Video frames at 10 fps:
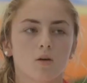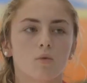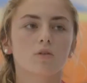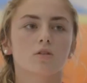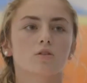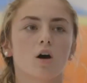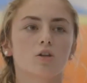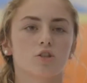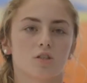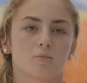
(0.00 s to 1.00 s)
Well, it's
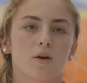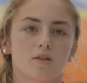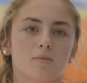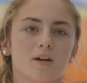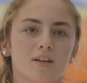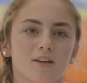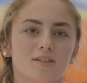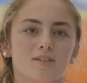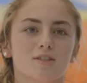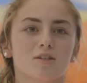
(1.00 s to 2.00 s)
not just about the money.
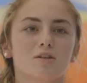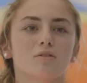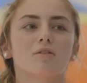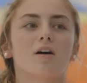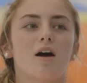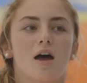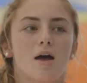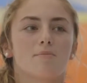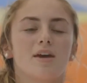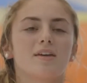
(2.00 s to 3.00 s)
It's to
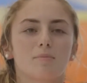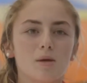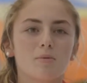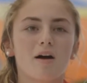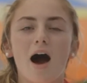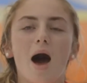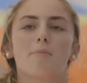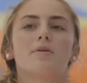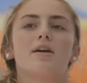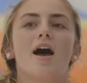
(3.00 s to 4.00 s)
make people
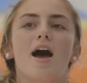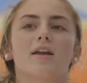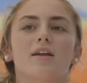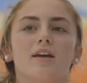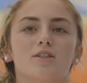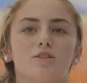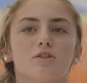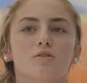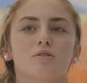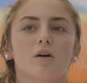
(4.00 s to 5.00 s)
happy, and it's
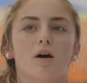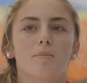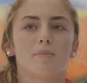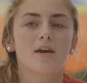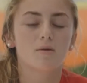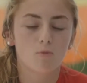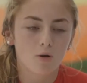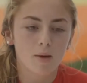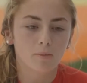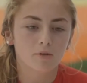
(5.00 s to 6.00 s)
to make more
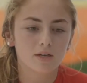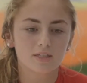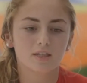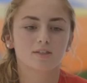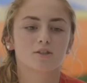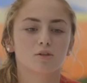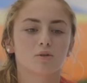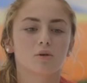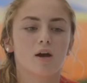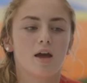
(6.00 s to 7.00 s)
memories and
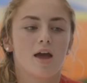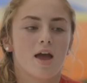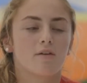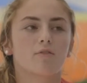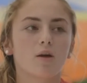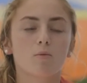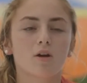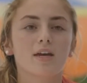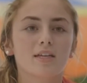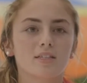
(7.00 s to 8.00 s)
to invite more
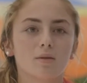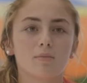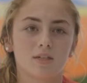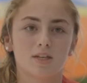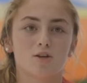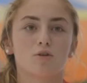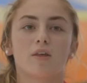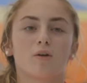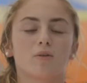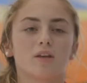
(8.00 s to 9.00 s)
kids in because I know
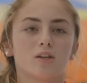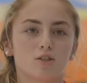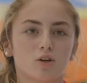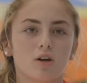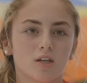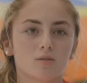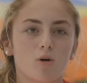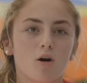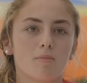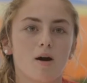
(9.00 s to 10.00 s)
that only a
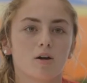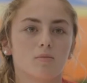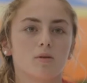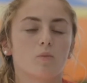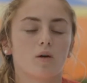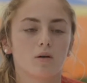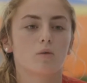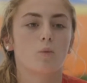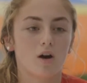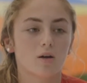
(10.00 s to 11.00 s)
small amount can be
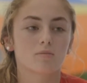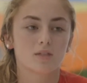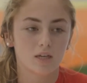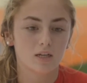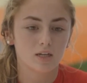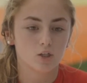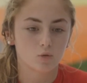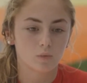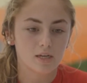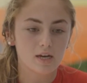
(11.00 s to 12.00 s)
welcomed in each
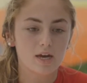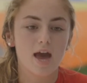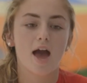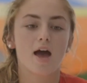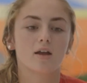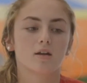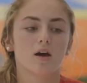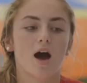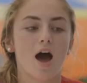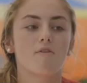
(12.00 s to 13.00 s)
week. And
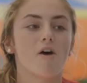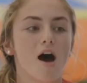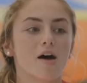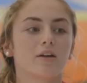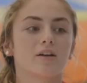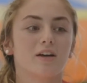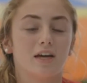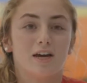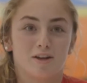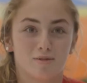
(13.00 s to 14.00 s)
I've had
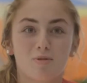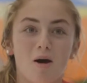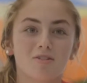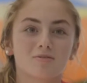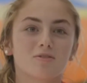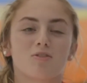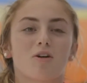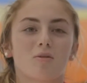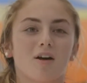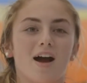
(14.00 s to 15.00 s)
the problems
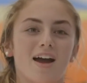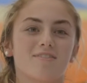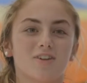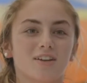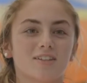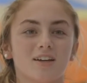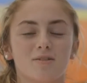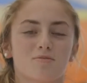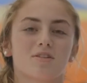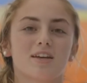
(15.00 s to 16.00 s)
before where I have not signed
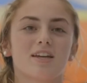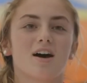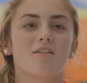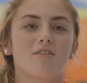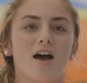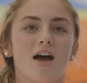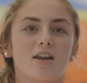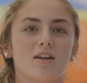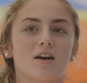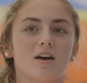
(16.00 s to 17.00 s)
up early enough
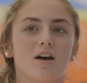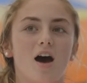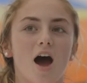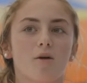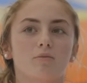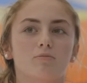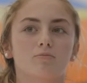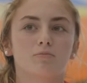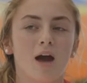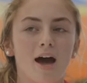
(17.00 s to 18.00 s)
and I
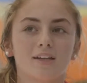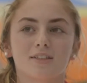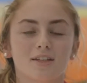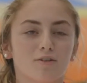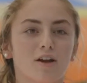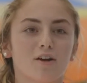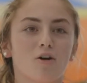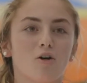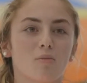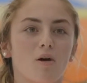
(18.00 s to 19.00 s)
had to sit around at
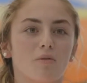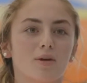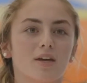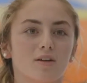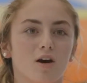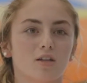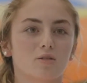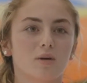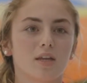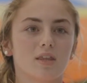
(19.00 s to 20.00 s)
home all week and not
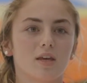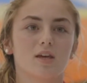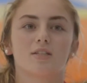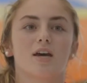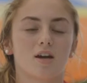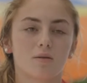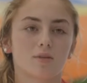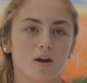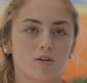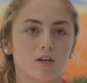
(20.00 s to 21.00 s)
do anything because I come
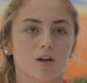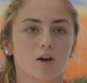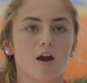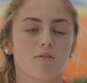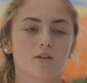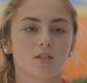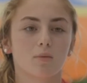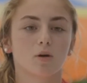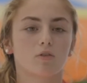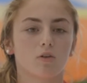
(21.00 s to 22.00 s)
down here every
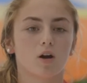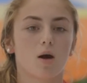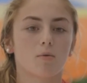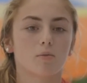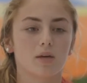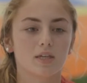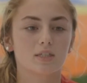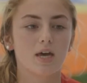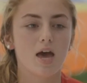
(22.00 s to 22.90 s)
summer for a couple weeks.